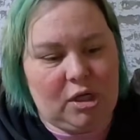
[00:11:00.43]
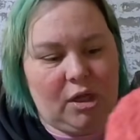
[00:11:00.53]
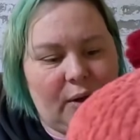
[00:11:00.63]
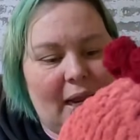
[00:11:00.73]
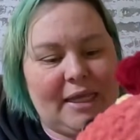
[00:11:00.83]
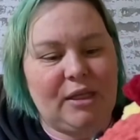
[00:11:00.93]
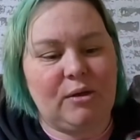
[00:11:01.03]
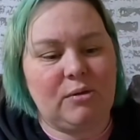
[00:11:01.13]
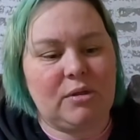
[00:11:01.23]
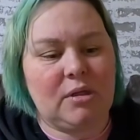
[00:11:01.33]
color I
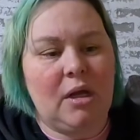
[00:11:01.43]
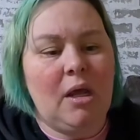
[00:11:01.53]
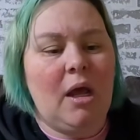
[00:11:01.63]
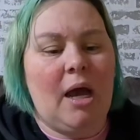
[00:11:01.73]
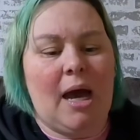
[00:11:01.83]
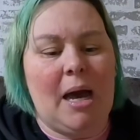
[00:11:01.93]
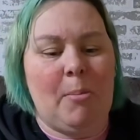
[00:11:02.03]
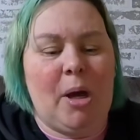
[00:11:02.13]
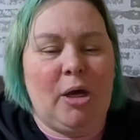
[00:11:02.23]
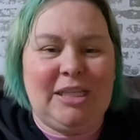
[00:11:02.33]
used,
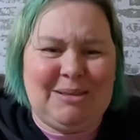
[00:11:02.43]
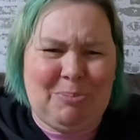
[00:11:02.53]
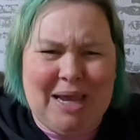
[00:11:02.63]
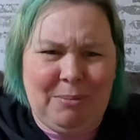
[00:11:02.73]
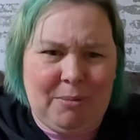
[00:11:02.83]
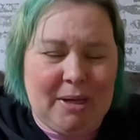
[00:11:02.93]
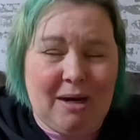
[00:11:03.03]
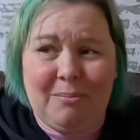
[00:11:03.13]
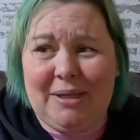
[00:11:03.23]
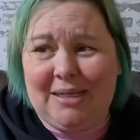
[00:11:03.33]
is Baby
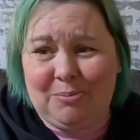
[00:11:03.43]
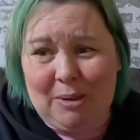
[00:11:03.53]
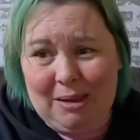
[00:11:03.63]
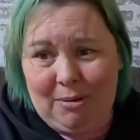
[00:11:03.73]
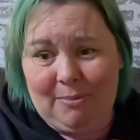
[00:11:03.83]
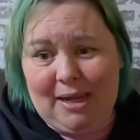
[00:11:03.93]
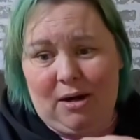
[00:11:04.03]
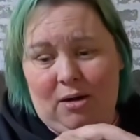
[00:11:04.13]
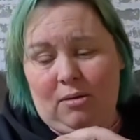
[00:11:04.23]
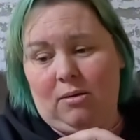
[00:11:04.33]
Bear, because Baby
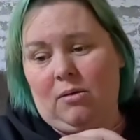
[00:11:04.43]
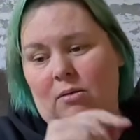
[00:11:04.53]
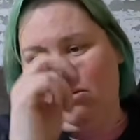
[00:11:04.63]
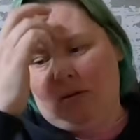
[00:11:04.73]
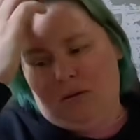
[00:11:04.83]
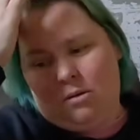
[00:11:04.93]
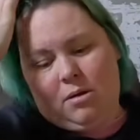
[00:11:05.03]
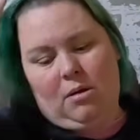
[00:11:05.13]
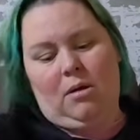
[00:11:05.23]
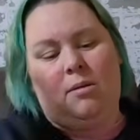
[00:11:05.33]
Bear,
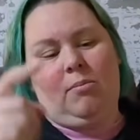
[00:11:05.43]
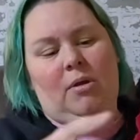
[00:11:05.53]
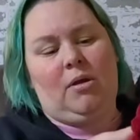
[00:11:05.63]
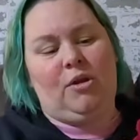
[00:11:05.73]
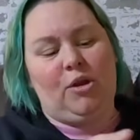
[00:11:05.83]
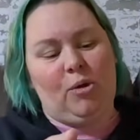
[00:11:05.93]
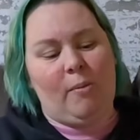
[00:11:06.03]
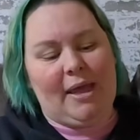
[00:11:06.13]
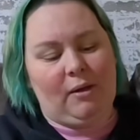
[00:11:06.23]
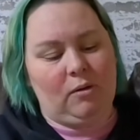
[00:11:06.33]
the new
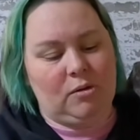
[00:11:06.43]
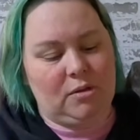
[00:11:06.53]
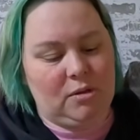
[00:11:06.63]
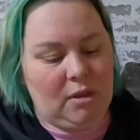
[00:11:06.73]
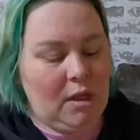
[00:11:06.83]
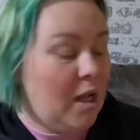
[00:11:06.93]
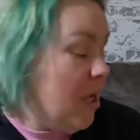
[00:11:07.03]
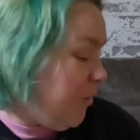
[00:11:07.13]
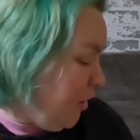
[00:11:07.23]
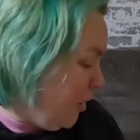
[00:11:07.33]
Michaels,
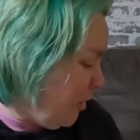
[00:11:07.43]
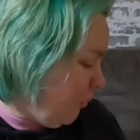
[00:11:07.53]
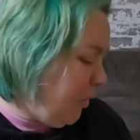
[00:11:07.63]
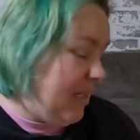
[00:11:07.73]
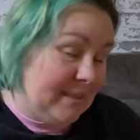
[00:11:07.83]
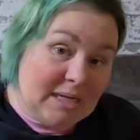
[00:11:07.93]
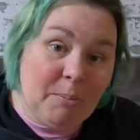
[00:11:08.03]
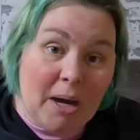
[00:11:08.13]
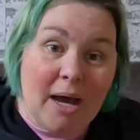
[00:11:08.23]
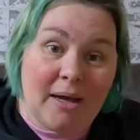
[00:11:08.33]
then when I say
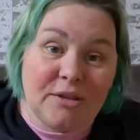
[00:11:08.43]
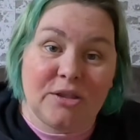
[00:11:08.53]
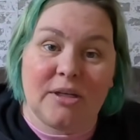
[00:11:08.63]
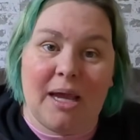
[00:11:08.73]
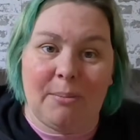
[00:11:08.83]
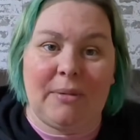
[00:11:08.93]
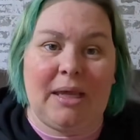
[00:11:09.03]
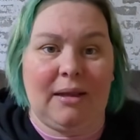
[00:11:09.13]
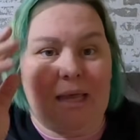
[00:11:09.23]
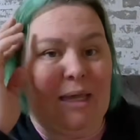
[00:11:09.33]
posh, I
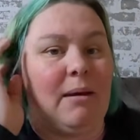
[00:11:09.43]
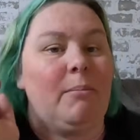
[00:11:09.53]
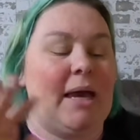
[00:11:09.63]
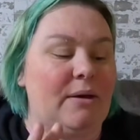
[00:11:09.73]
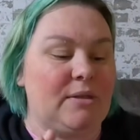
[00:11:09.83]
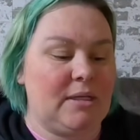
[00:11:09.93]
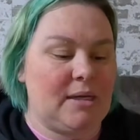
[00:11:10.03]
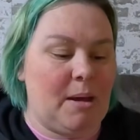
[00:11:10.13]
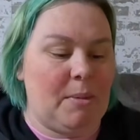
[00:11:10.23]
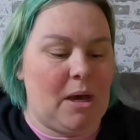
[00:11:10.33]
mean like Michaels has
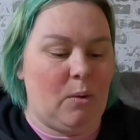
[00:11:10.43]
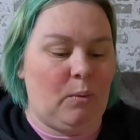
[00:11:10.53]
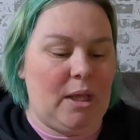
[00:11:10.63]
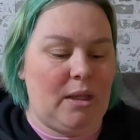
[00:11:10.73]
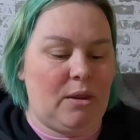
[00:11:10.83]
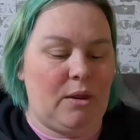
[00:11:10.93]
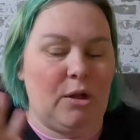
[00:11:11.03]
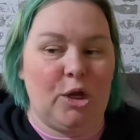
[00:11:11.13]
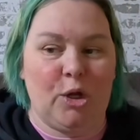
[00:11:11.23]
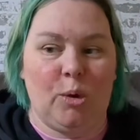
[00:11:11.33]
come out with
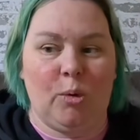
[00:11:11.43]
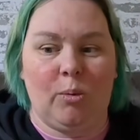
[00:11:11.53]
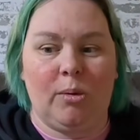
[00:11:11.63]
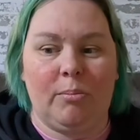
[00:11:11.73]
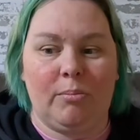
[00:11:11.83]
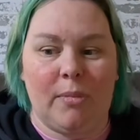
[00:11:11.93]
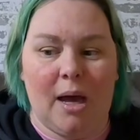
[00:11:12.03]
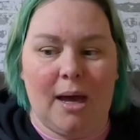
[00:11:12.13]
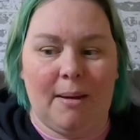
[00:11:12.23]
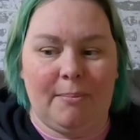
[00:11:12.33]
new
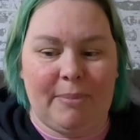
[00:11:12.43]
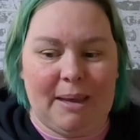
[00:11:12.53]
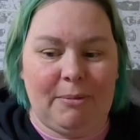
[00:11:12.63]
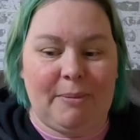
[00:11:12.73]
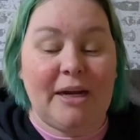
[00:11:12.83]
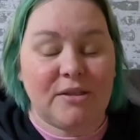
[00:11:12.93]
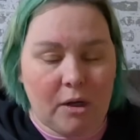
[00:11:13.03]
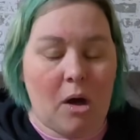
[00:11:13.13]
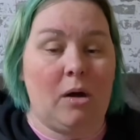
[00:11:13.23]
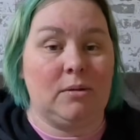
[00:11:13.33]
Baby Bear. It's
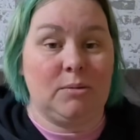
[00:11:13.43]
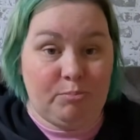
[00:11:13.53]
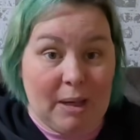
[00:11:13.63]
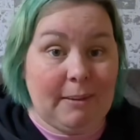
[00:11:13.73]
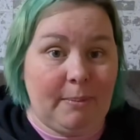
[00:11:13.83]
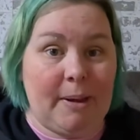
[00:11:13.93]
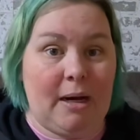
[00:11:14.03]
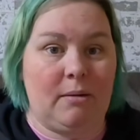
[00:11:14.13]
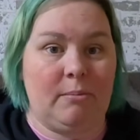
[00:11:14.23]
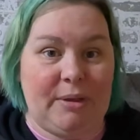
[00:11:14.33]
called Baby
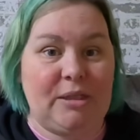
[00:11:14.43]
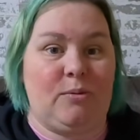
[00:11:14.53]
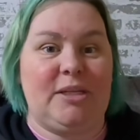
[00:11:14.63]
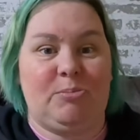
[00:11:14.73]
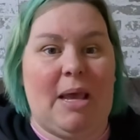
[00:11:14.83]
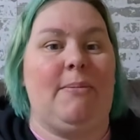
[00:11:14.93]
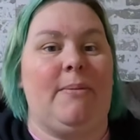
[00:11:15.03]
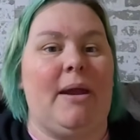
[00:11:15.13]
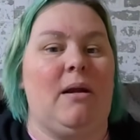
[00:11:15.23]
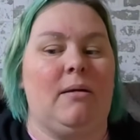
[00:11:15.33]
Bear, Big Twist
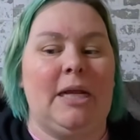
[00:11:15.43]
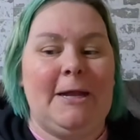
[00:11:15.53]
Baby Bear,